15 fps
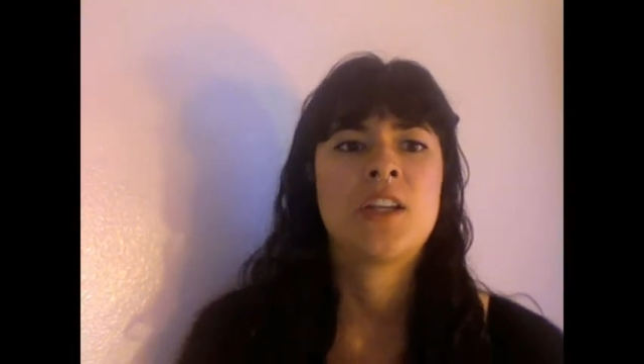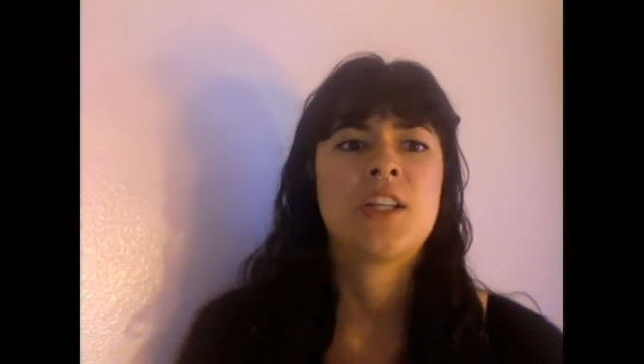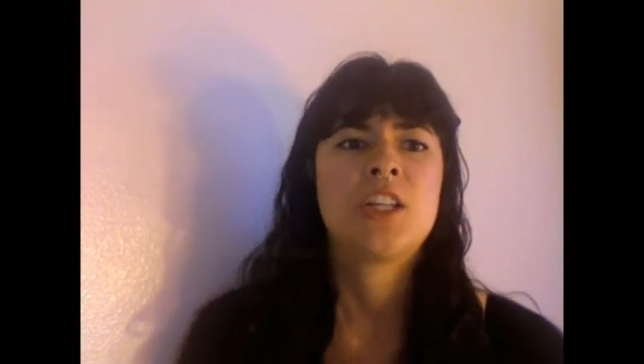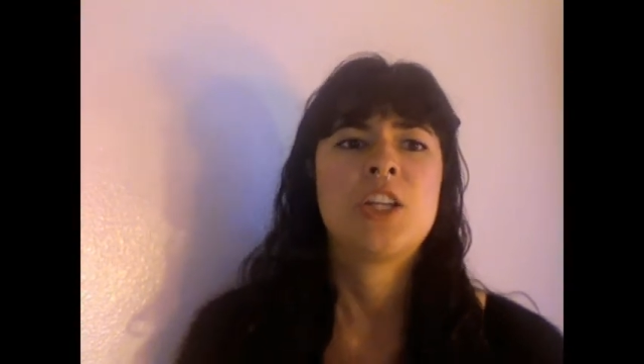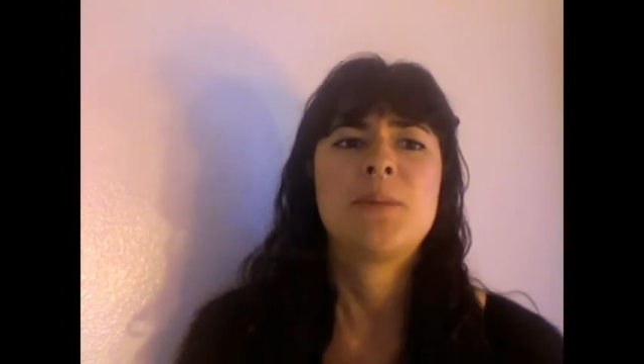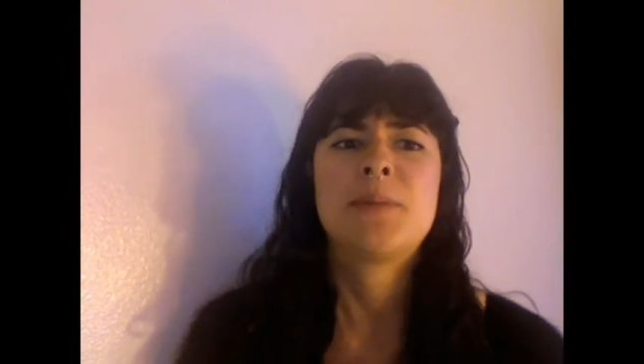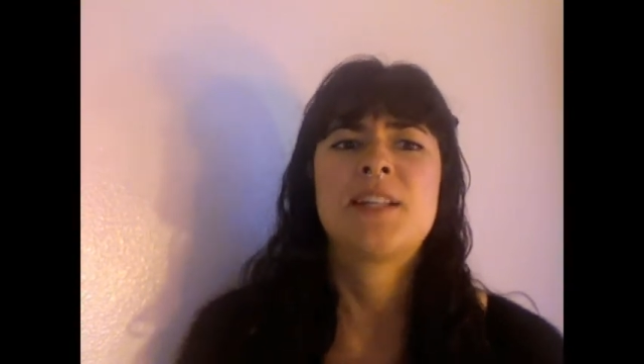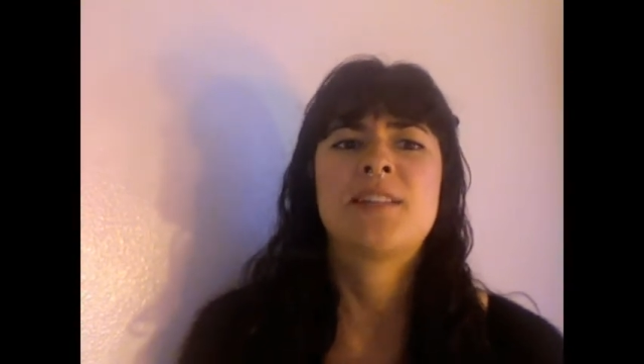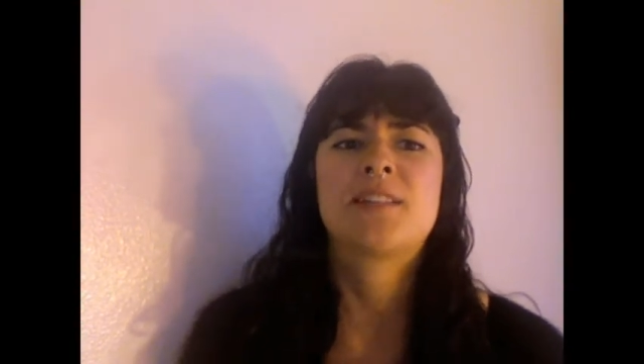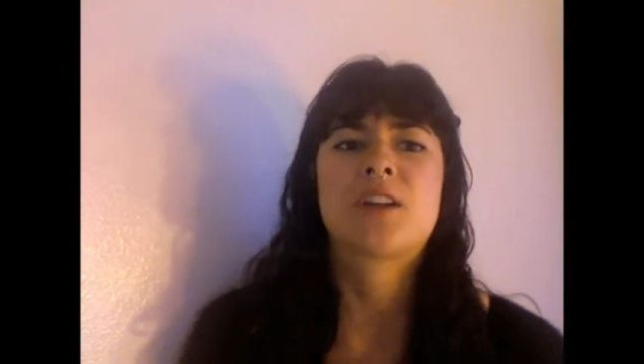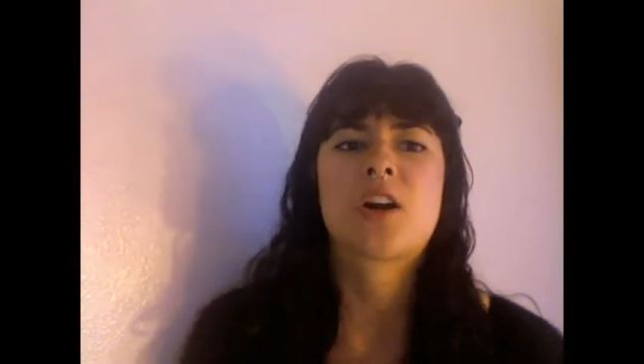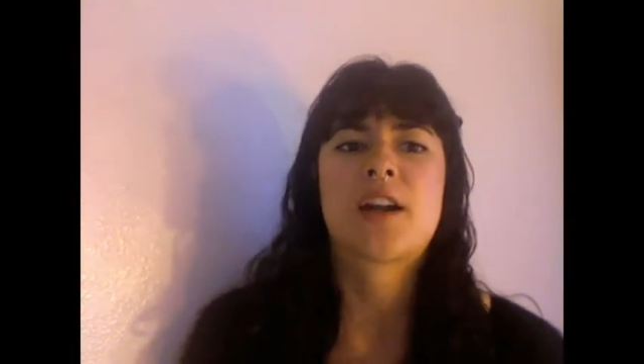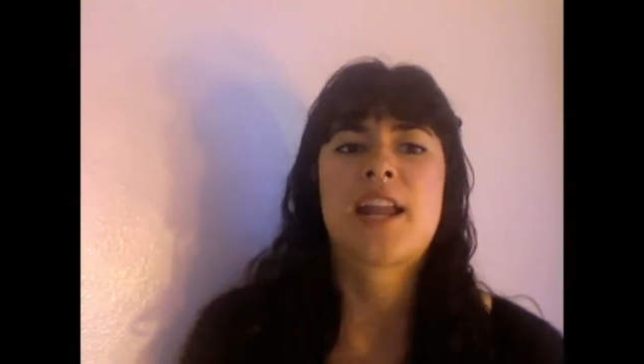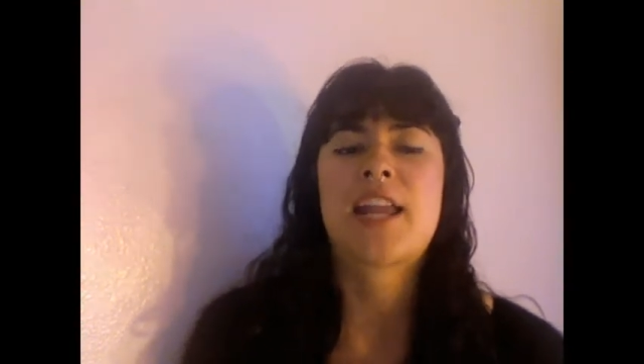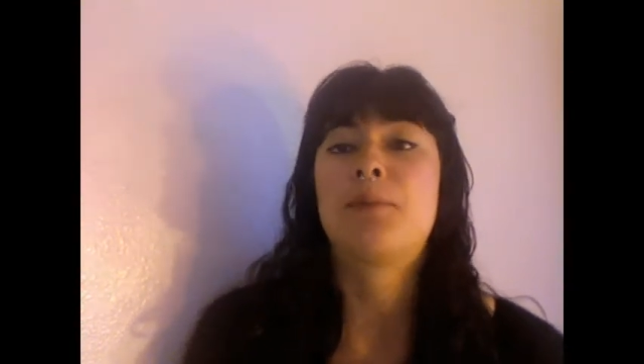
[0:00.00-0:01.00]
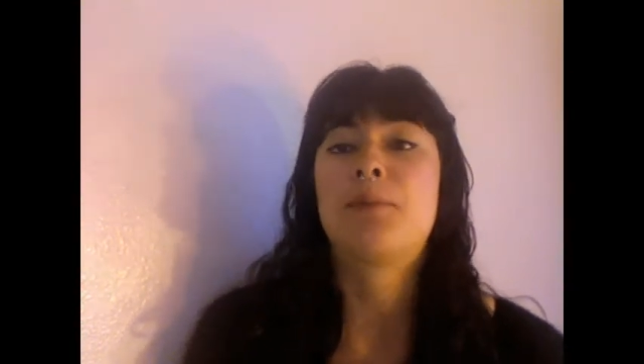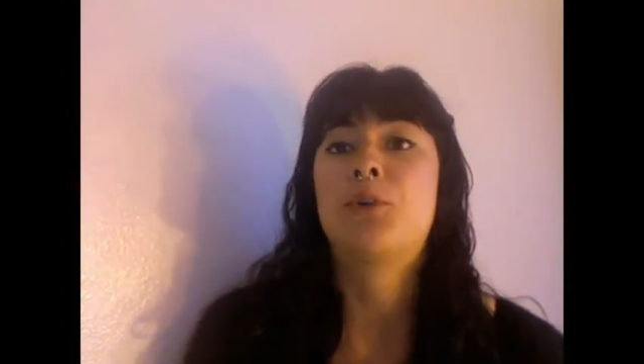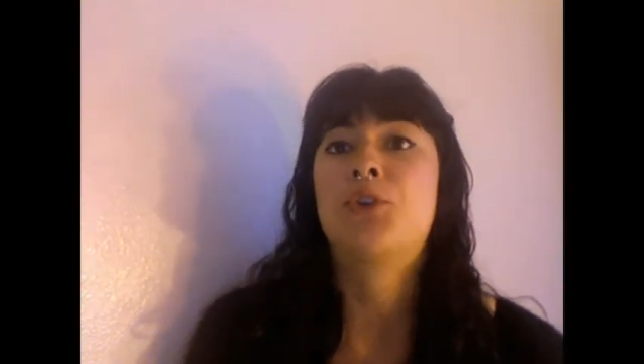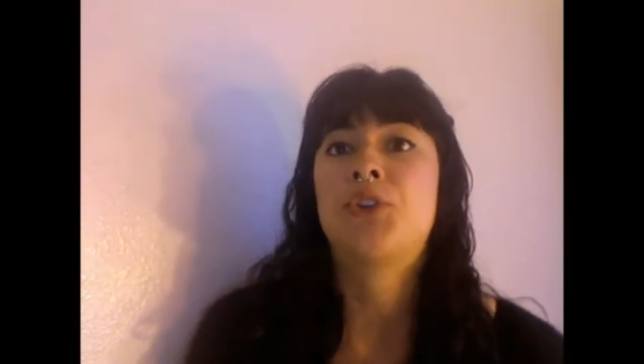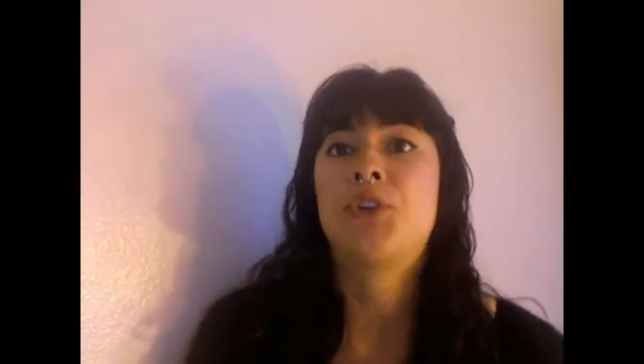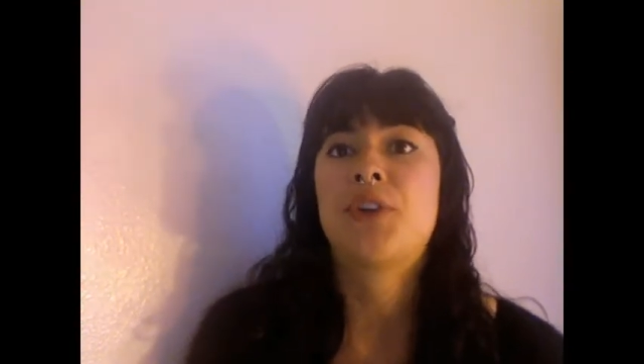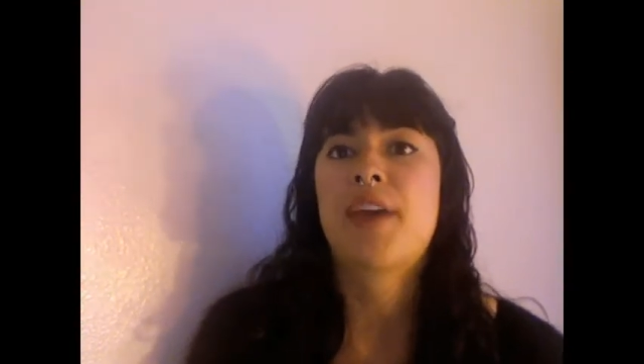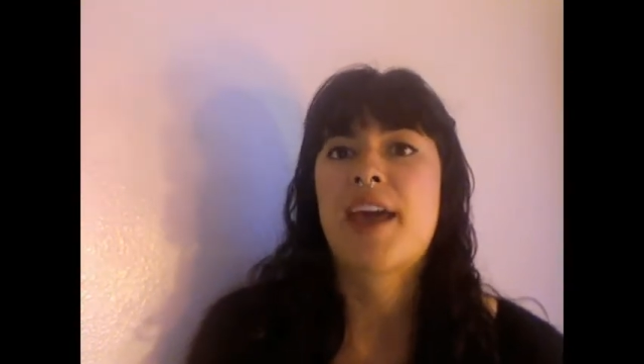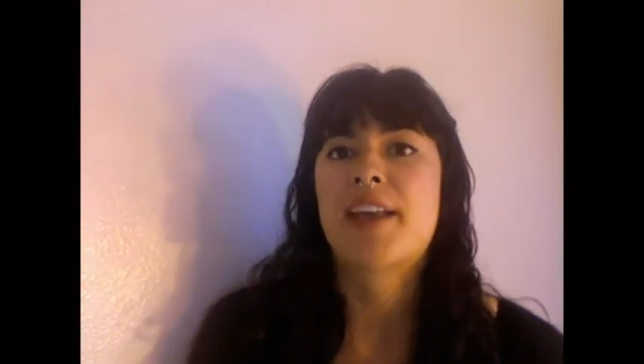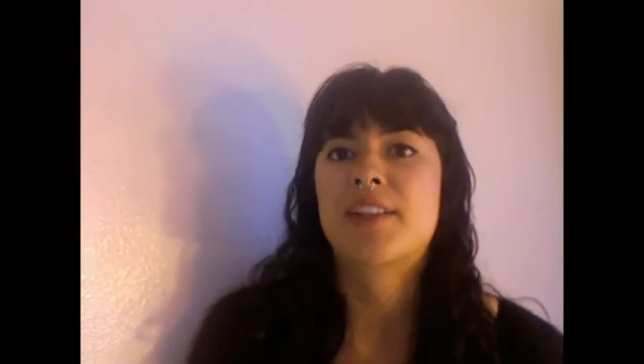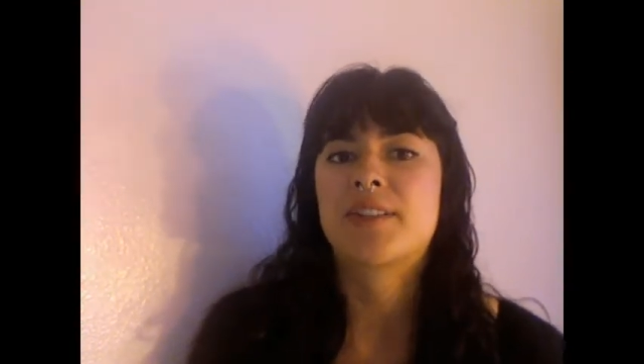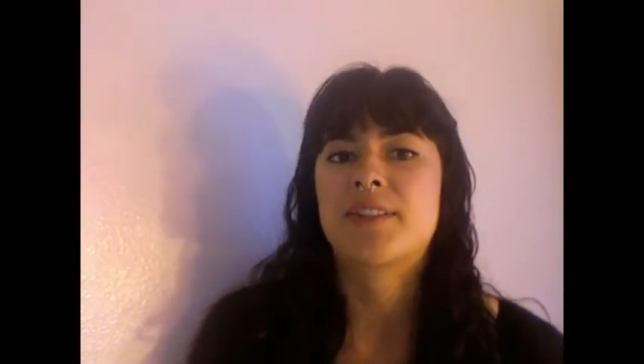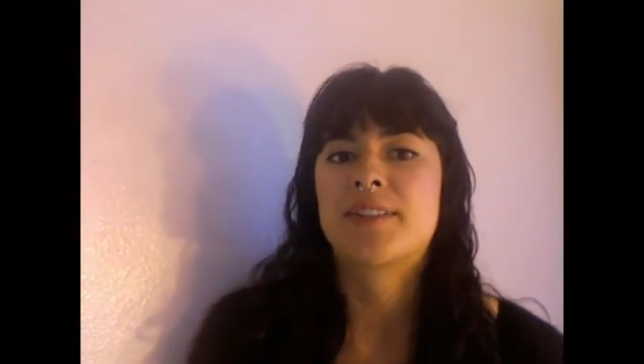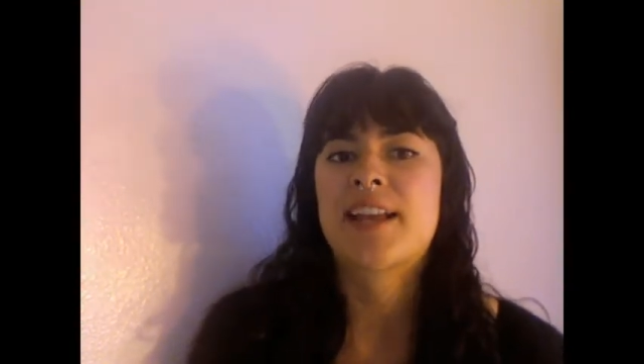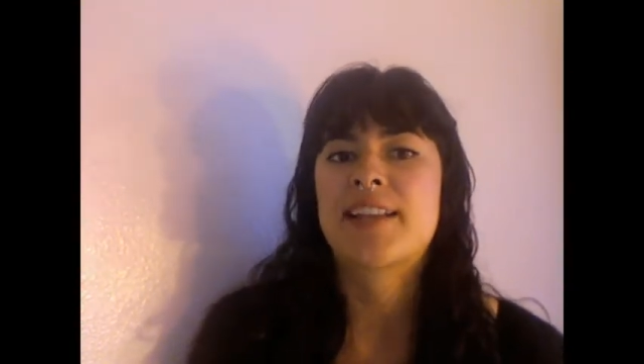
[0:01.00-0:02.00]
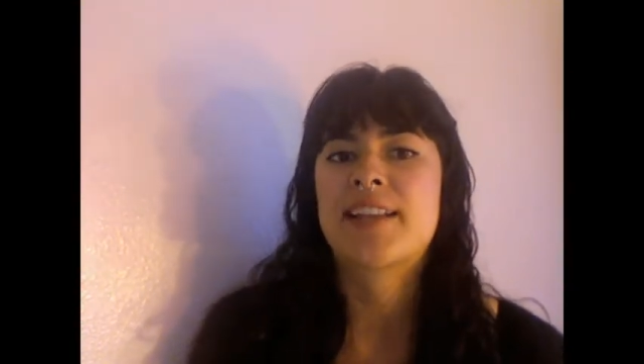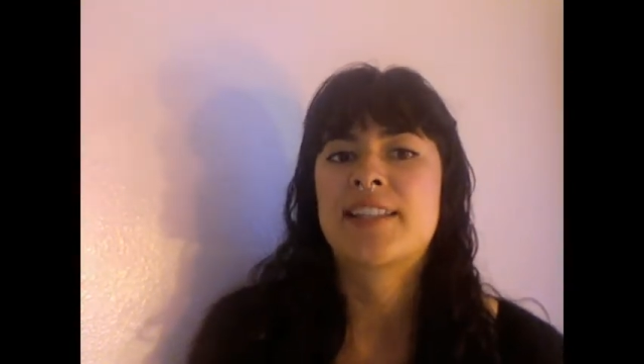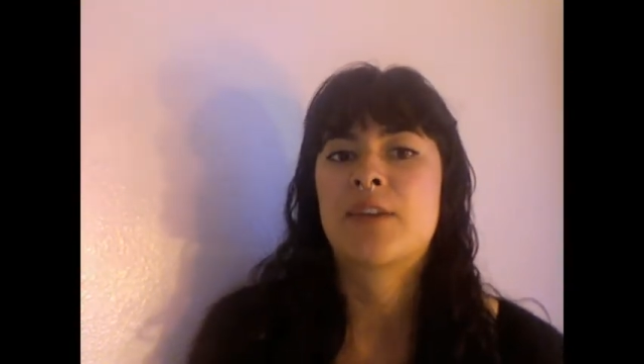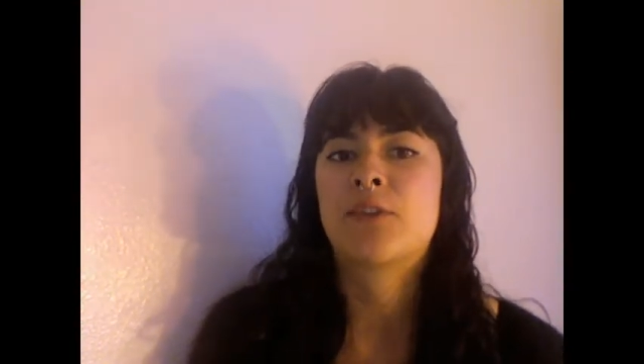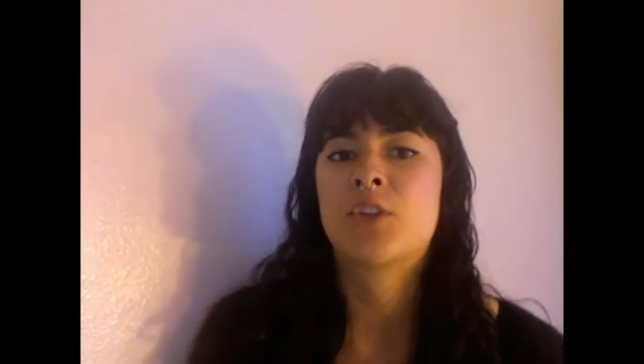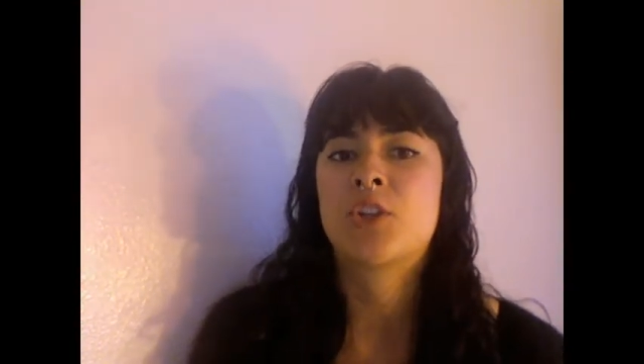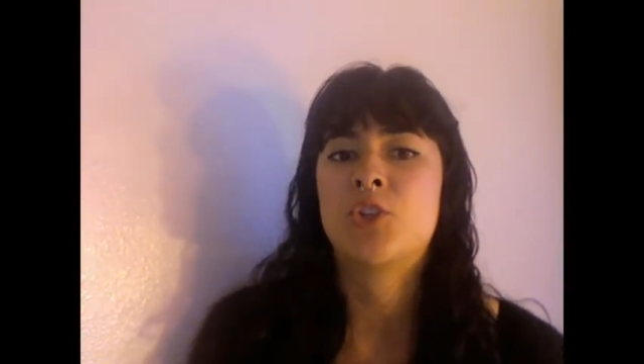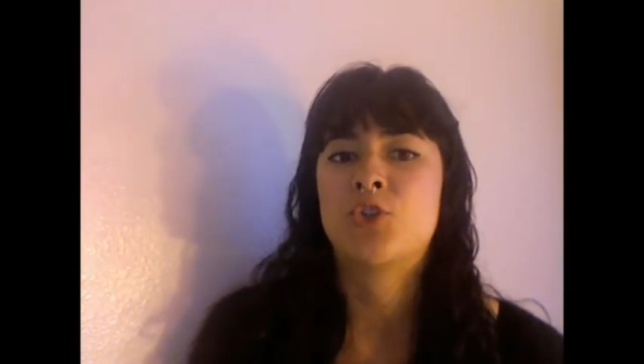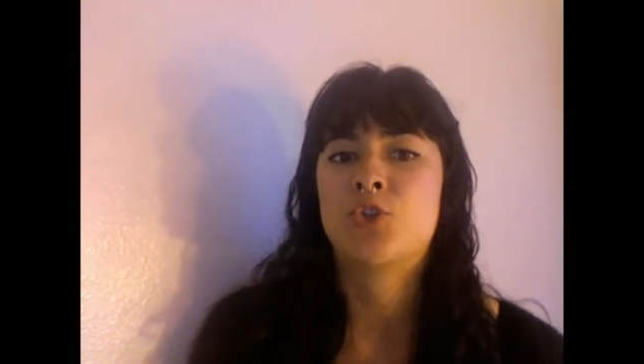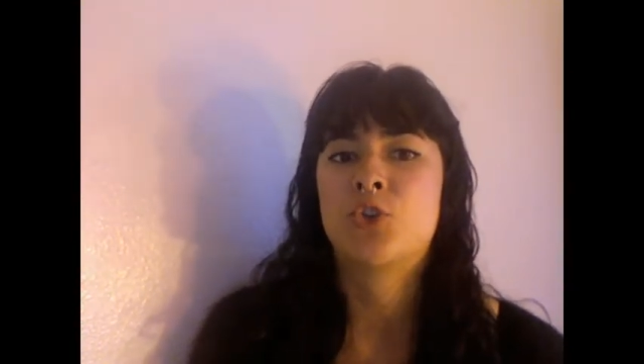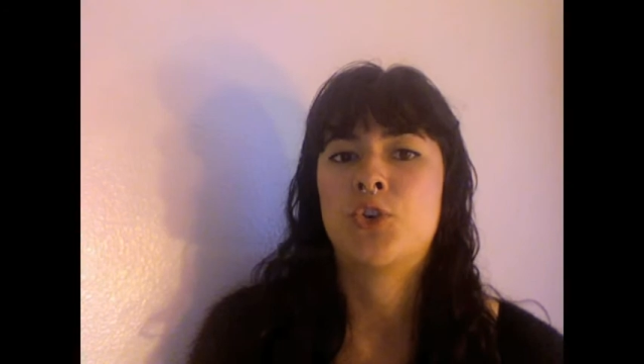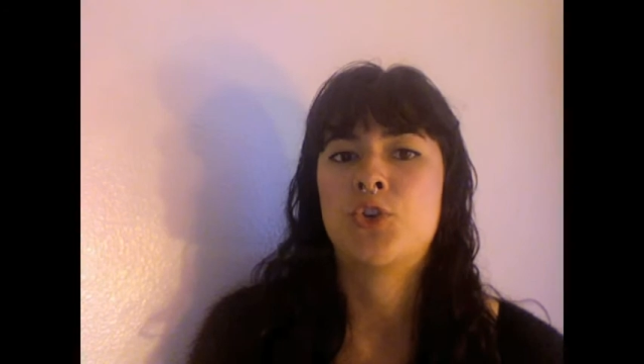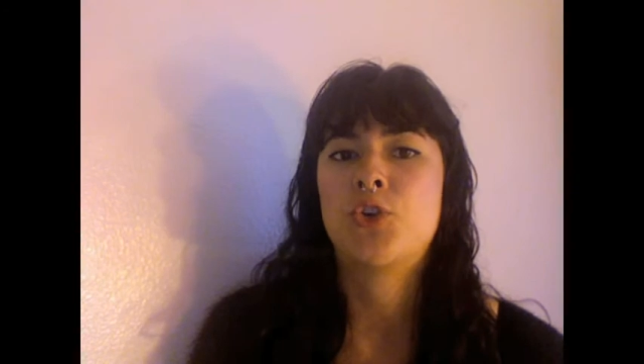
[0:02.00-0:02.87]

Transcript: Humans are able to exercise self-control,